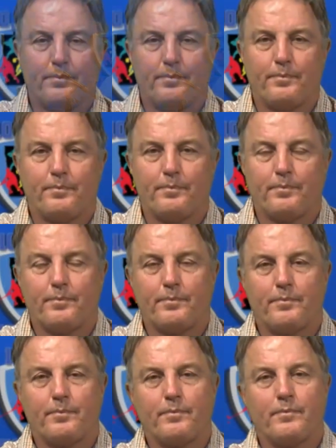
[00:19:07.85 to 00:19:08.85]

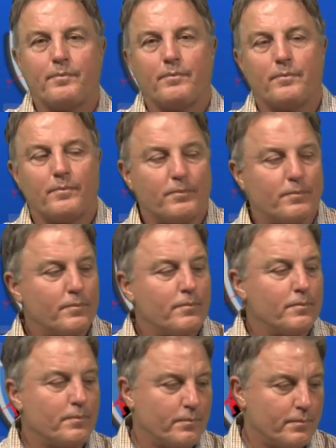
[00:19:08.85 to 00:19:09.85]

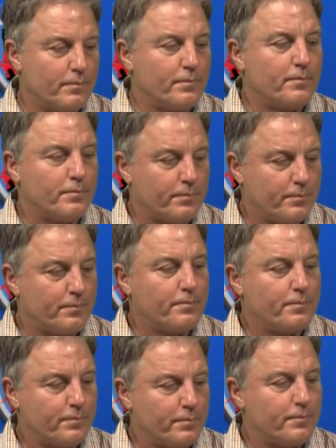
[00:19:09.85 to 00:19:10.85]

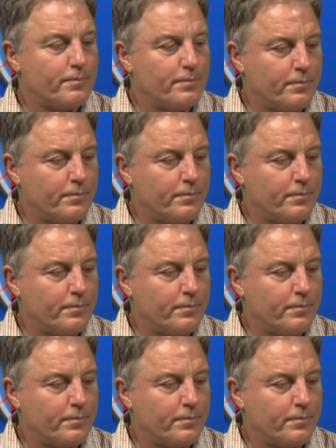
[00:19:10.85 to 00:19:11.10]
[no speech]